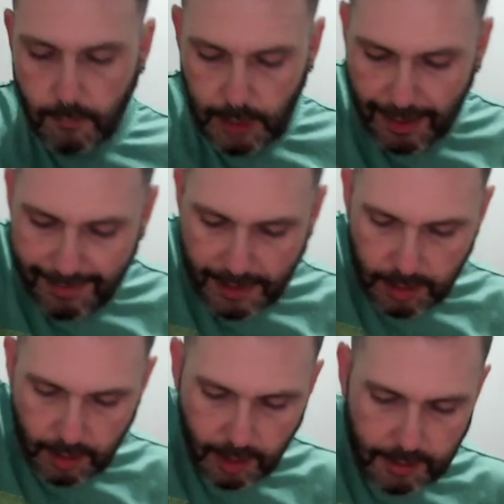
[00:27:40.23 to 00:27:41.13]
then
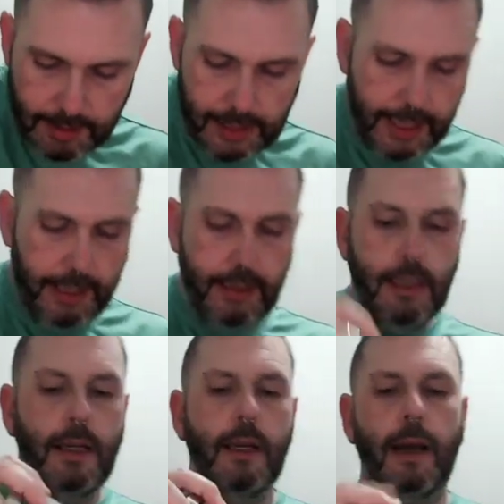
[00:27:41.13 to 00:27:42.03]
lastly,
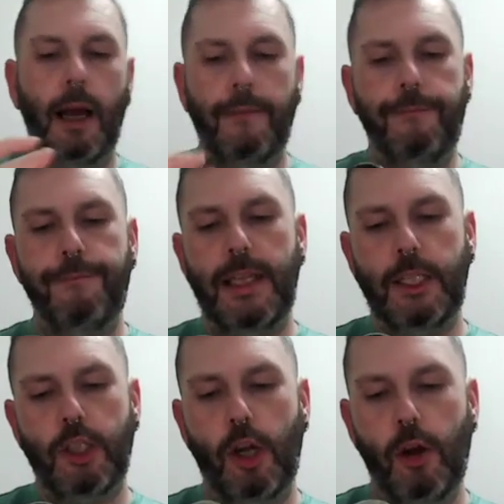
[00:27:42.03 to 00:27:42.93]
I
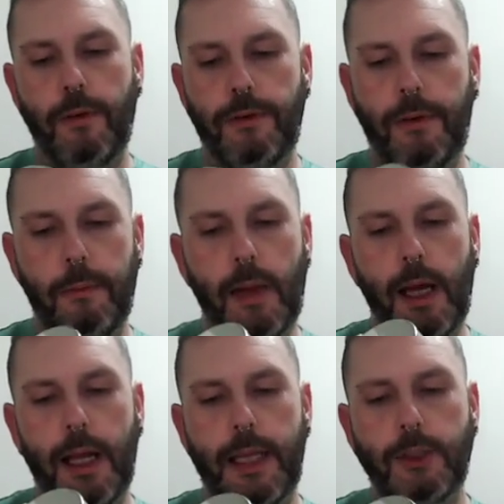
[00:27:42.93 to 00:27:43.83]
finished off
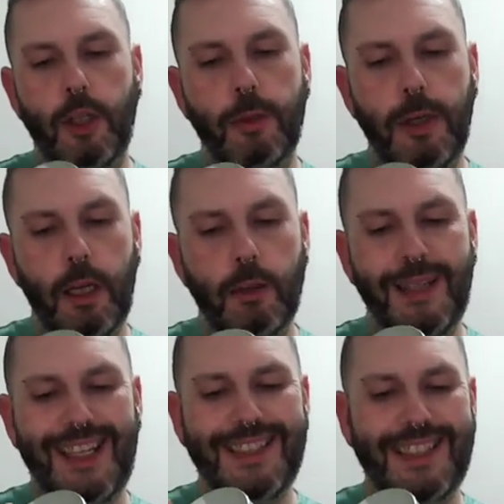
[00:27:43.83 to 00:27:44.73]
my Jo Malone
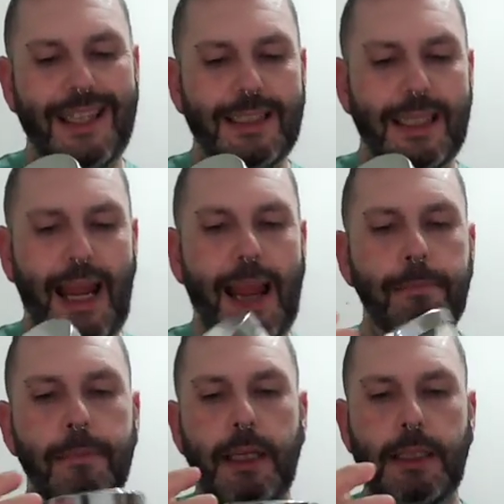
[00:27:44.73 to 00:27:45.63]
Incense and
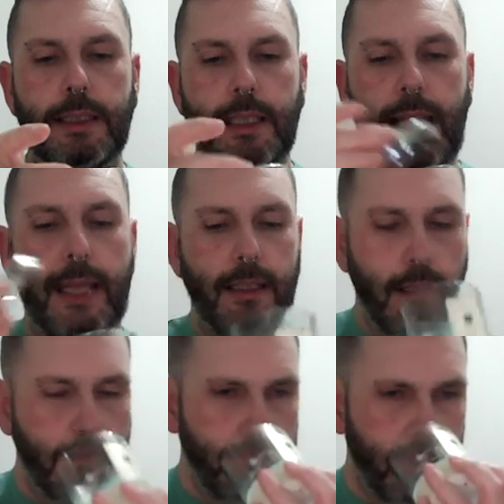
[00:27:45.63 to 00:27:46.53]
Embers
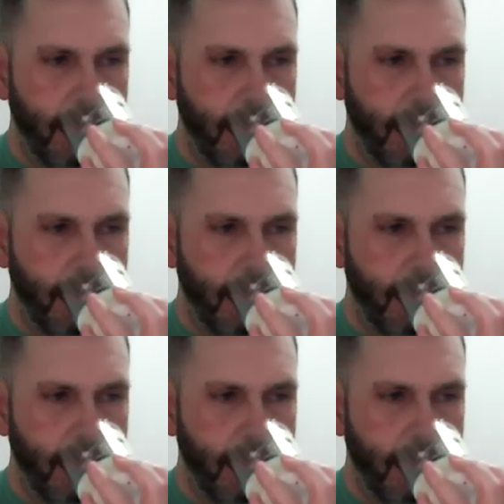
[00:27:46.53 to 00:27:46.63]
candle.